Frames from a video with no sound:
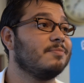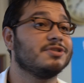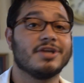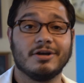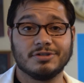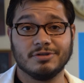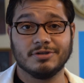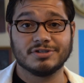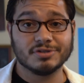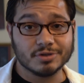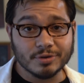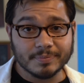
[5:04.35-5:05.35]
I'm scared to look
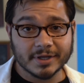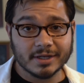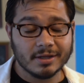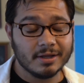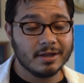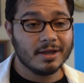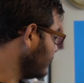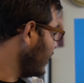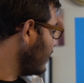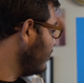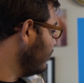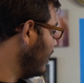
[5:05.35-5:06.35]
stupid.
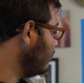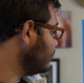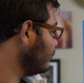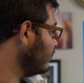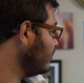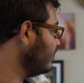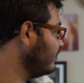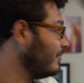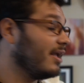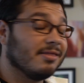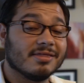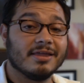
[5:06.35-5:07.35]
That was one of the
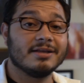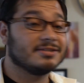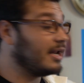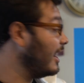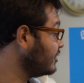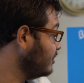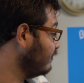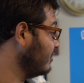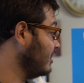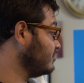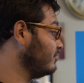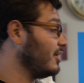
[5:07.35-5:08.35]
main things that I actually
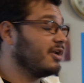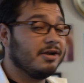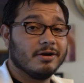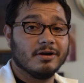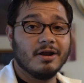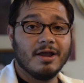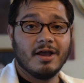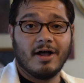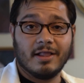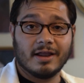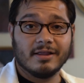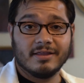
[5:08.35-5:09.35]
forgot to write here. A
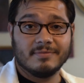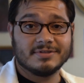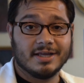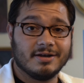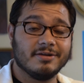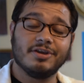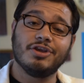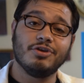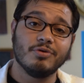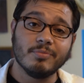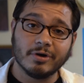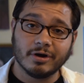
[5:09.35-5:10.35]
lot of them said
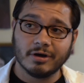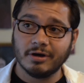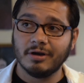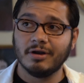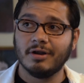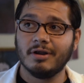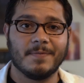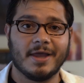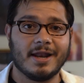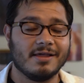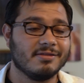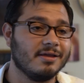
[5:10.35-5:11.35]
humor.
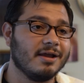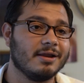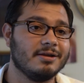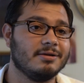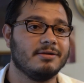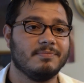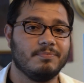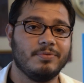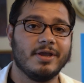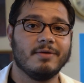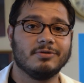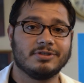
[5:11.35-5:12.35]
And I think I need to
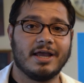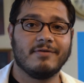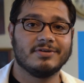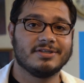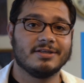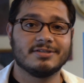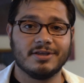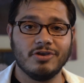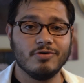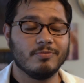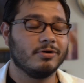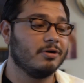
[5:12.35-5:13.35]
be able to have a sense of
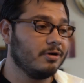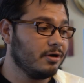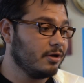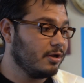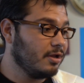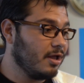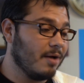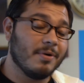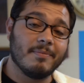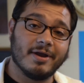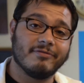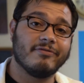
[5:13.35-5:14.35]
humor
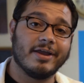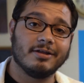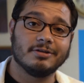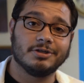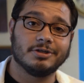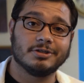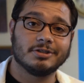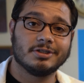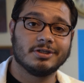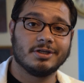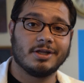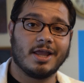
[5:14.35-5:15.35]
about my
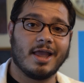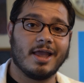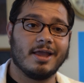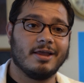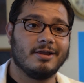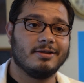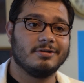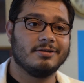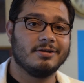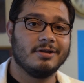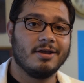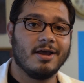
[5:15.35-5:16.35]
failures. And
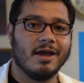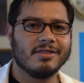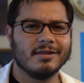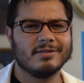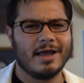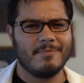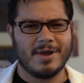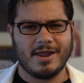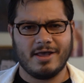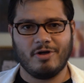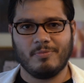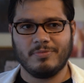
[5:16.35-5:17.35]
I think that might
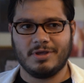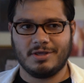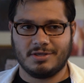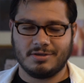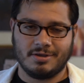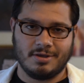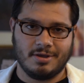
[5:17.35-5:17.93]
help me